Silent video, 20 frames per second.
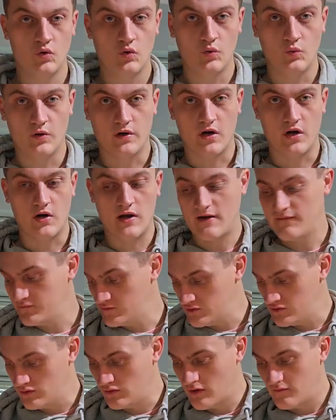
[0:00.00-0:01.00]
going to have
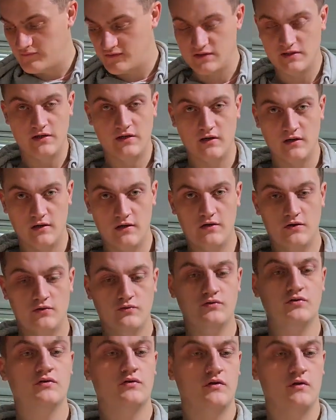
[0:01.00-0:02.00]
to obviously
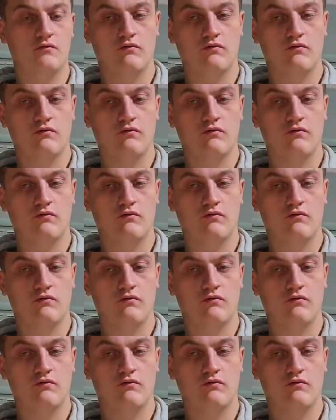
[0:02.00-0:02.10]
load the